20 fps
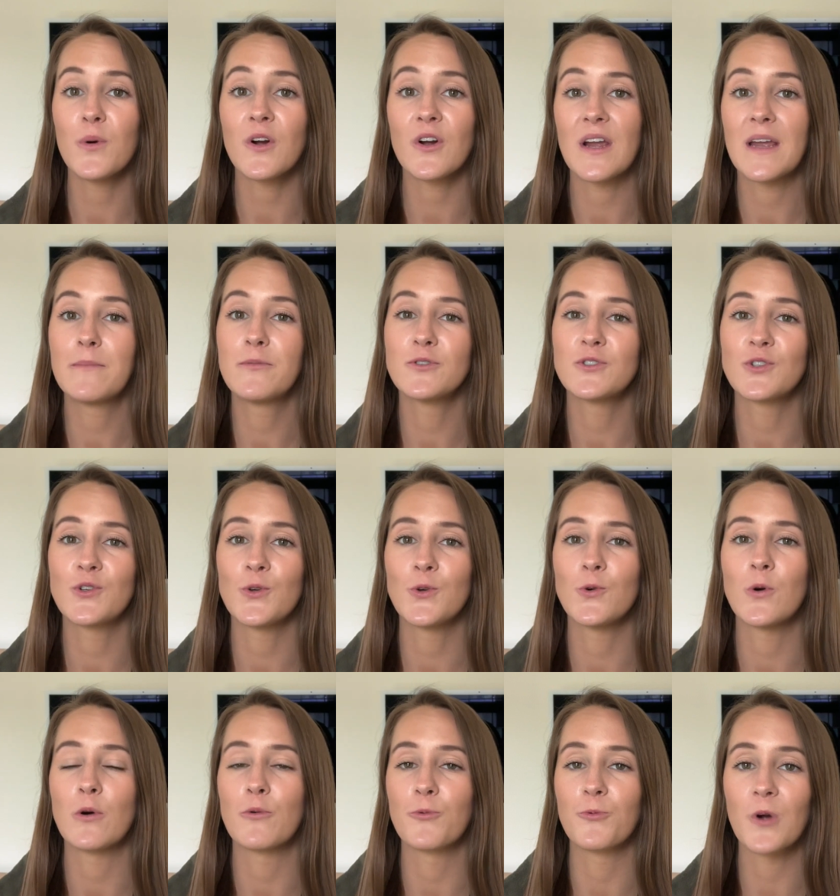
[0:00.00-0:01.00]
are able
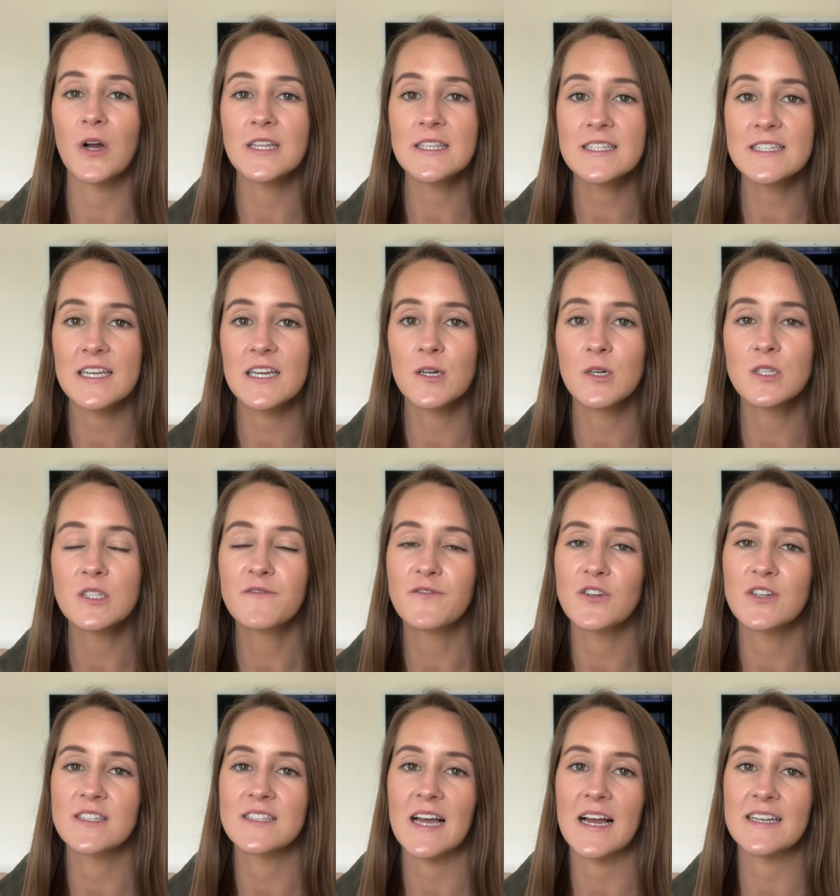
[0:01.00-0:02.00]
to run sales for
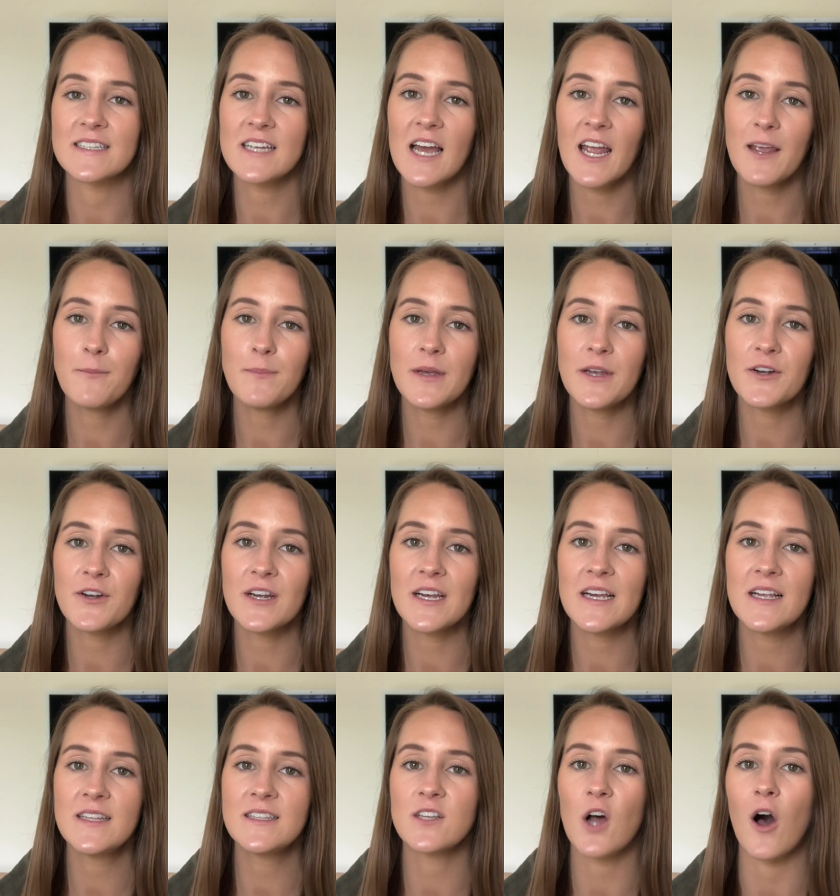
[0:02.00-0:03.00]
set time
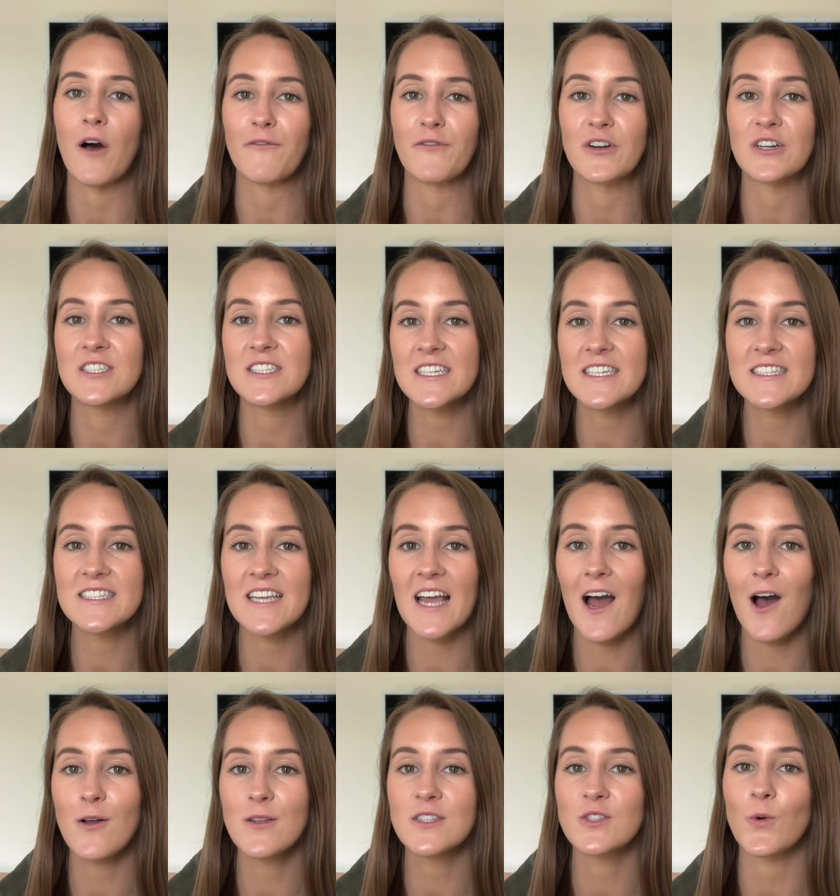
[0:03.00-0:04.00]
periods, offer
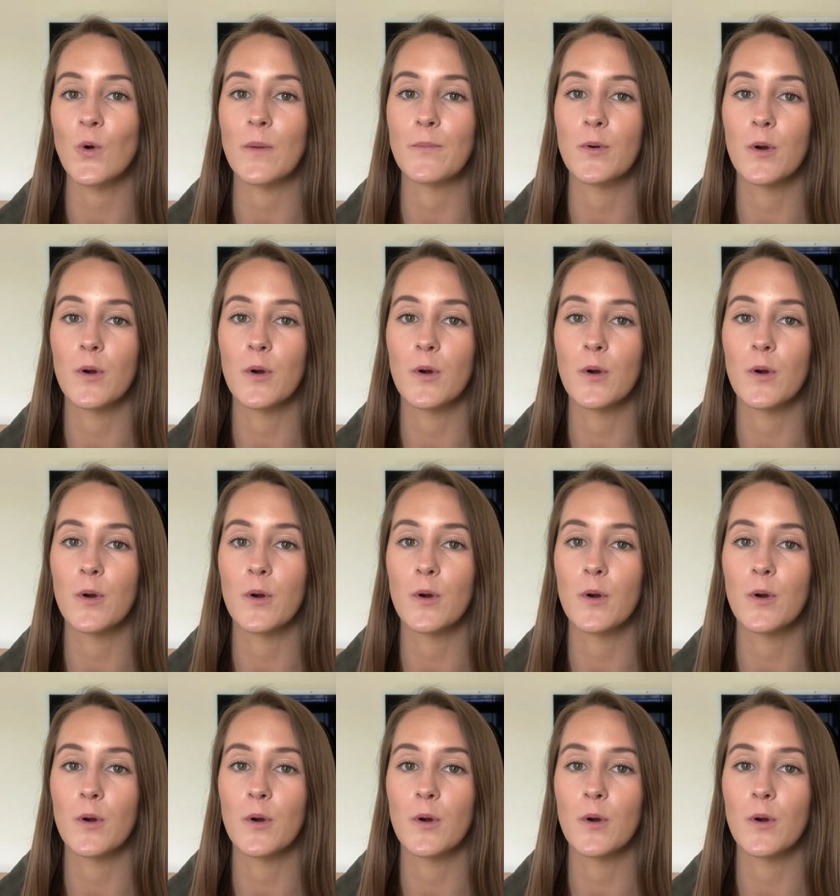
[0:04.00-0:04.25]
discounts or